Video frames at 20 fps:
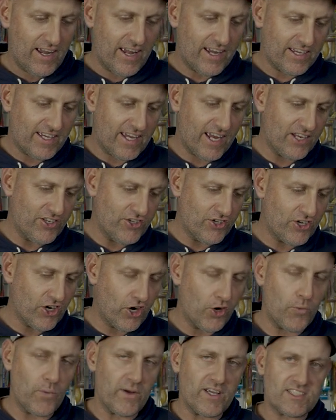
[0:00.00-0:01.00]
And can you
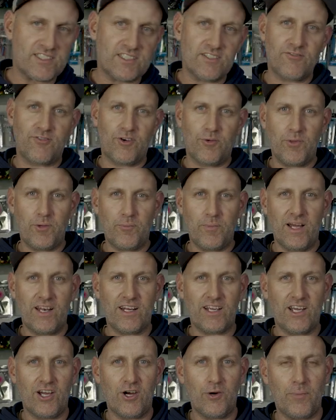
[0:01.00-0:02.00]
go west from the
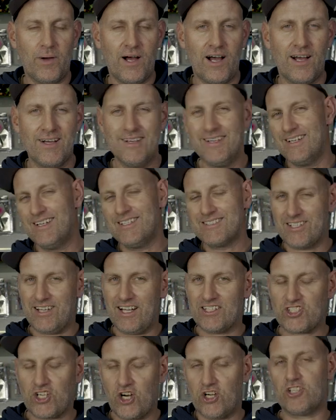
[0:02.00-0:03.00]
Manukau Bar? So
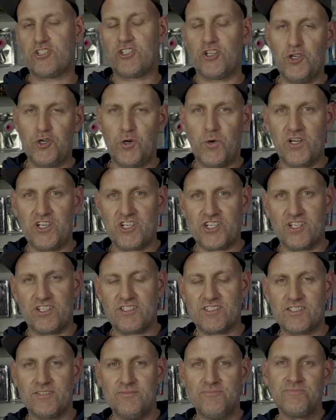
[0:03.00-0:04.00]
that's kind of two
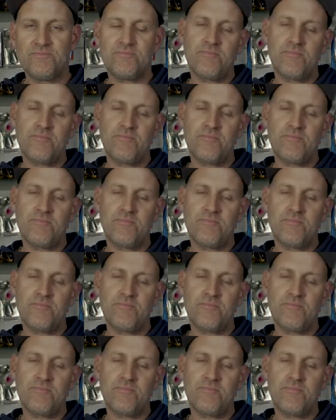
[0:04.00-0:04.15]
questions.